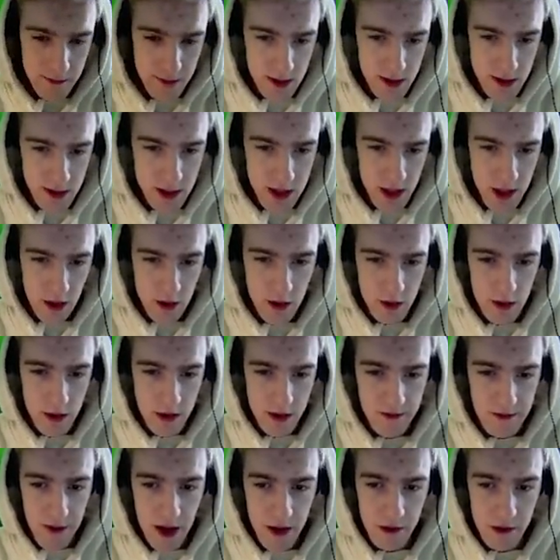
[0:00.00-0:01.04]
so
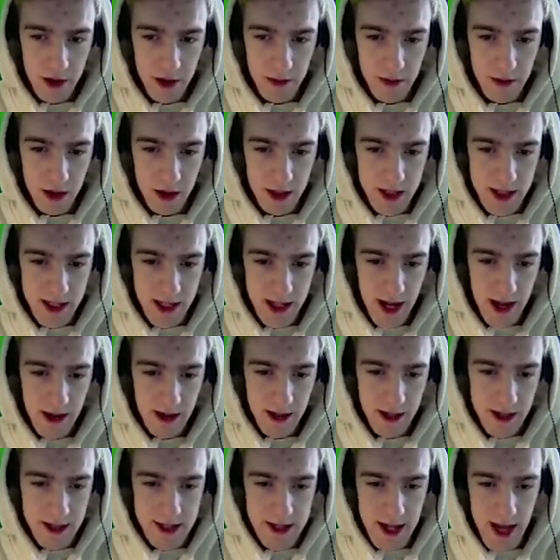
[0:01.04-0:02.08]
if my Roblox
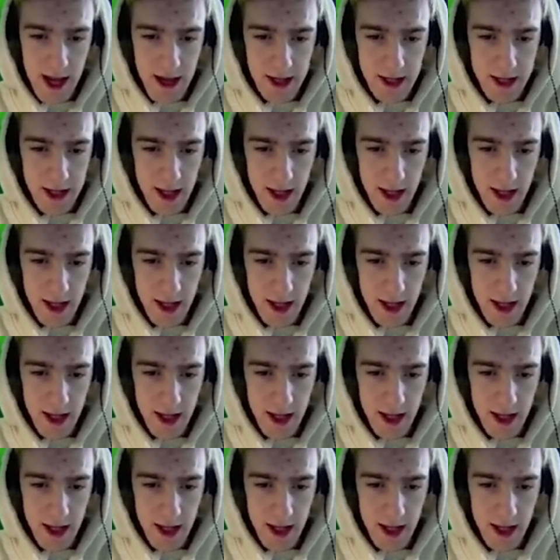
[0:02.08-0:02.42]
account gets hacked,